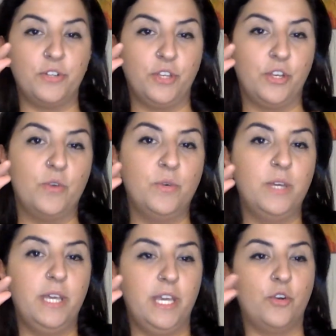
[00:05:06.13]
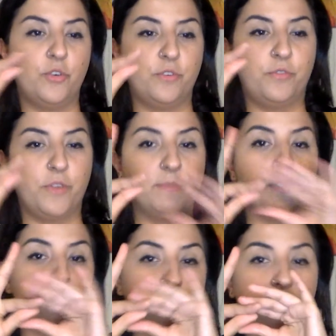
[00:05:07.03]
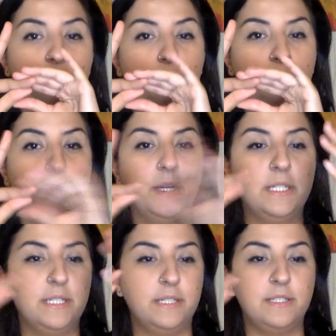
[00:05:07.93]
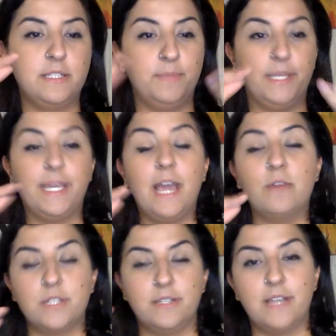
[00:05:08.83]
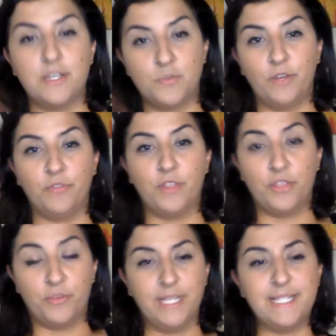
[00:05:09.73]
in order for them to be counted as one of the 3.